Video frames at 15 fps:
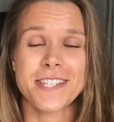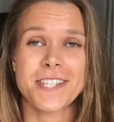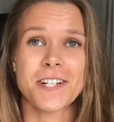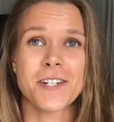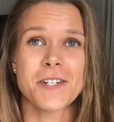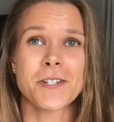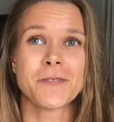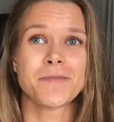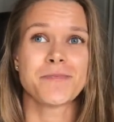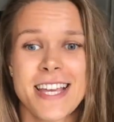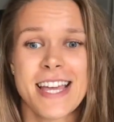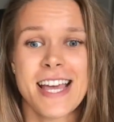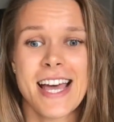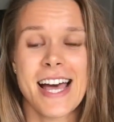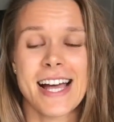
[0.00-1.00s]
So
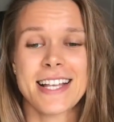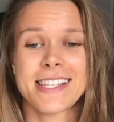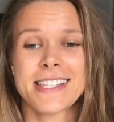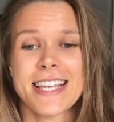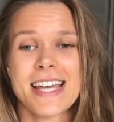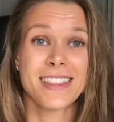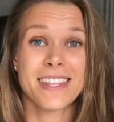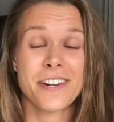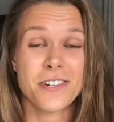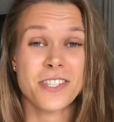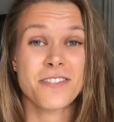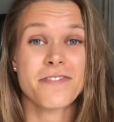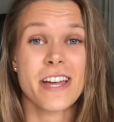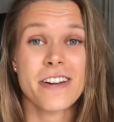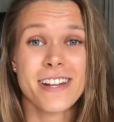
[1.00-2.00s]
as said, there
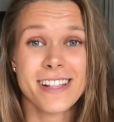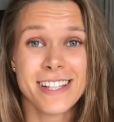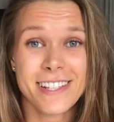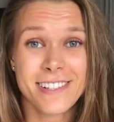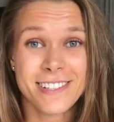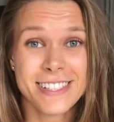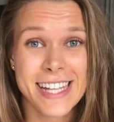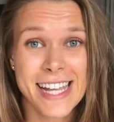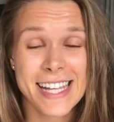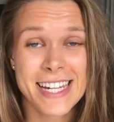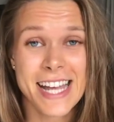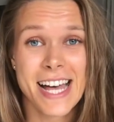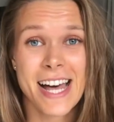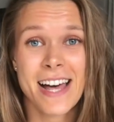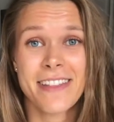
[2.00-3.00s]
was very little
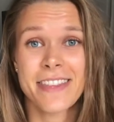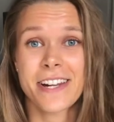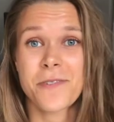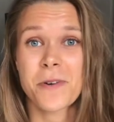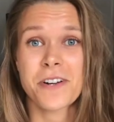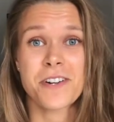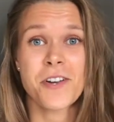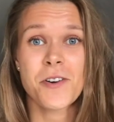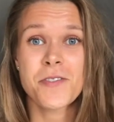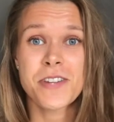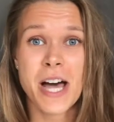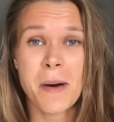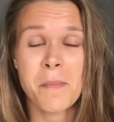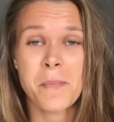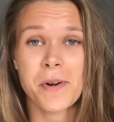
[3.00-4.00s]
data, there were no
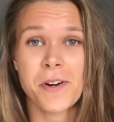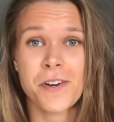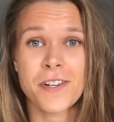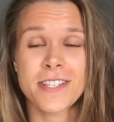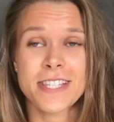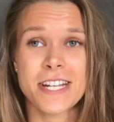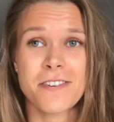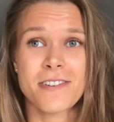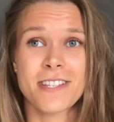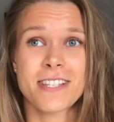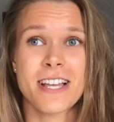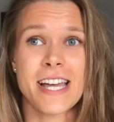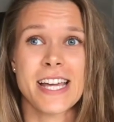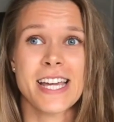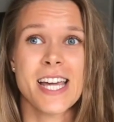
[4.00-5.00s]
numbers, there is
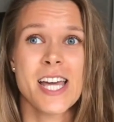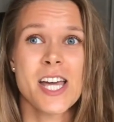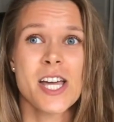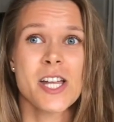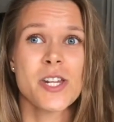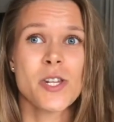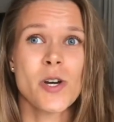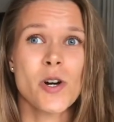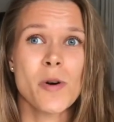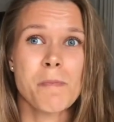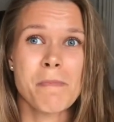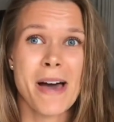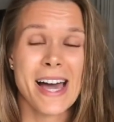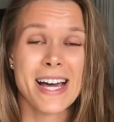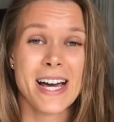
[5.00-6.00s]
like no
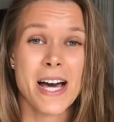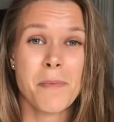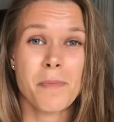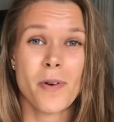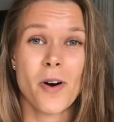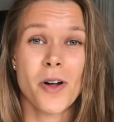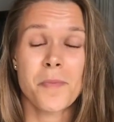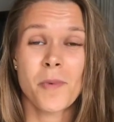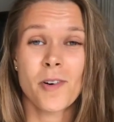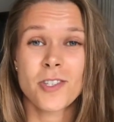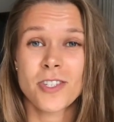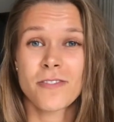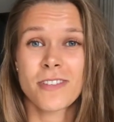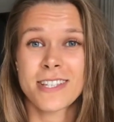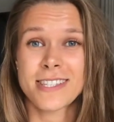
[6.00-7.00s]
backup on
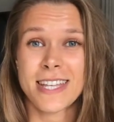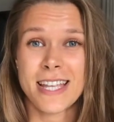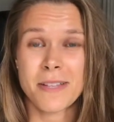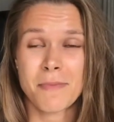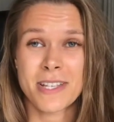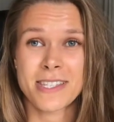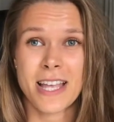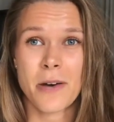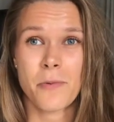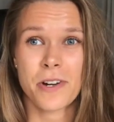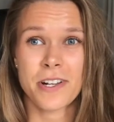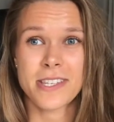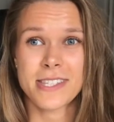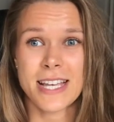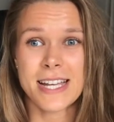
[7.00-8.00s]
most of the statements that
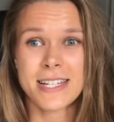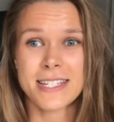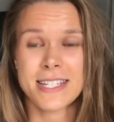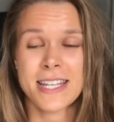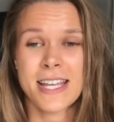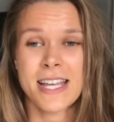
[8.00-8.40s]
were said.